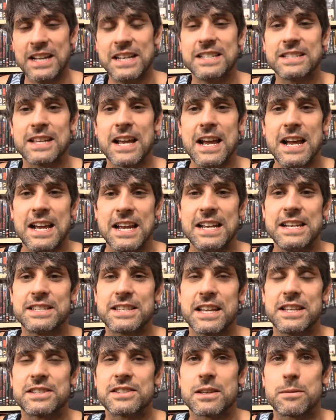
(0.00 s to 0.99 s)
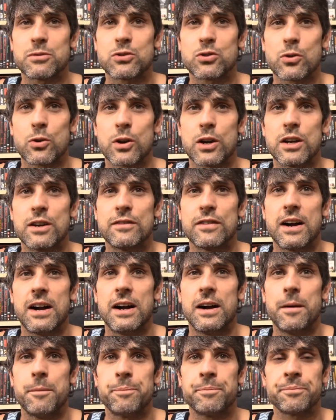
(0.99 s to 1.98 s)
He's he's in some sort of
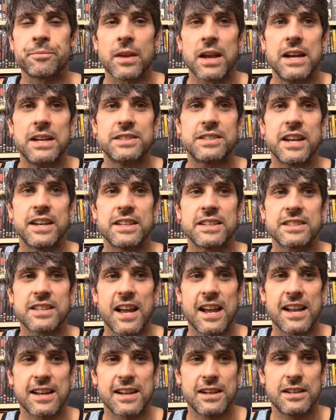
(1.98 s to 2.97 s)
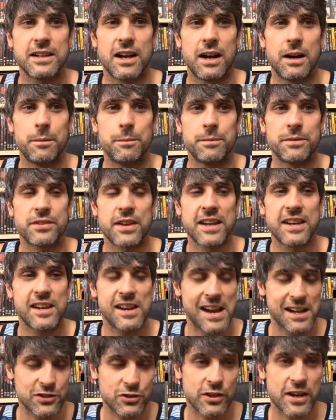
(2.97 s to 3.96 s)
um He's getting psych, um,
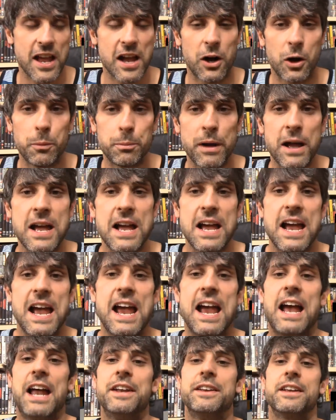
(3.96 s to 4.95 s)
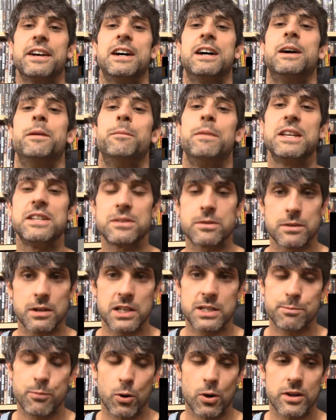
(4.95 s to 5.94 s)
psychiatric help, and um, he's
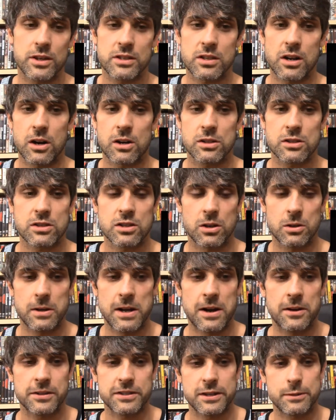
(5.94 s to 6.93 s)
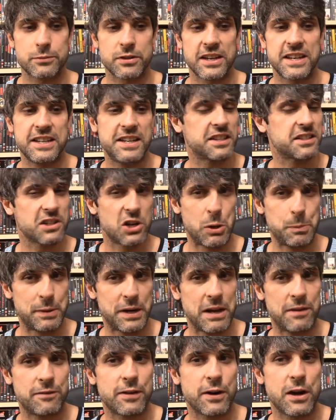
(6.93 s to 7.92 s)
he's pouring his heart and soul out. It seems like he doesn't
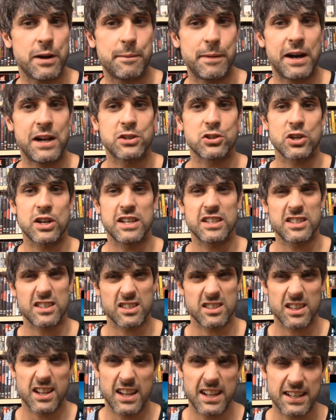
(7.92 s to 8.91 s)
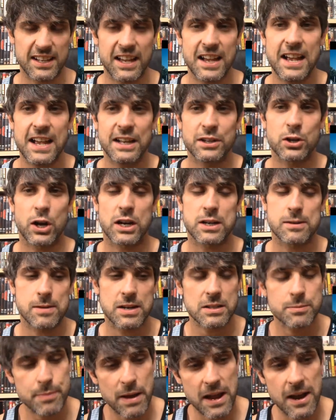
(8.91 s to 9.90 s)
open up very much, and he's just like talking about
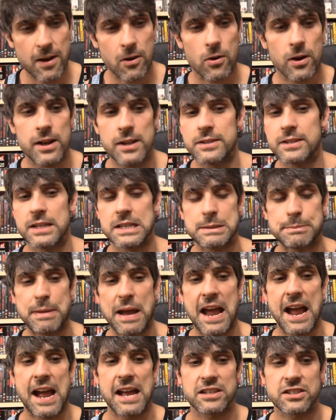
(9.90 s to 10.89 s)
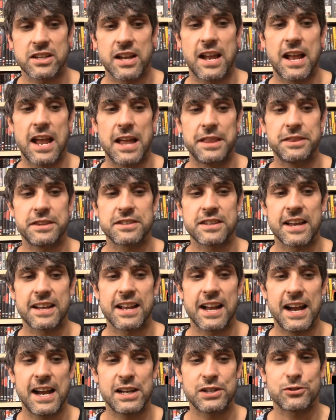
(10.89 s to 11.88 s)
his parents and his past. And, and the
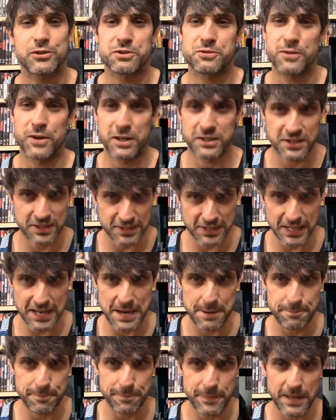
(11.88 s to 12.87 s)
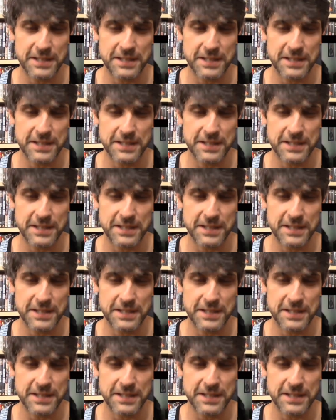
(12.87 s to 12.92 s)
psychiatrist falls asleep.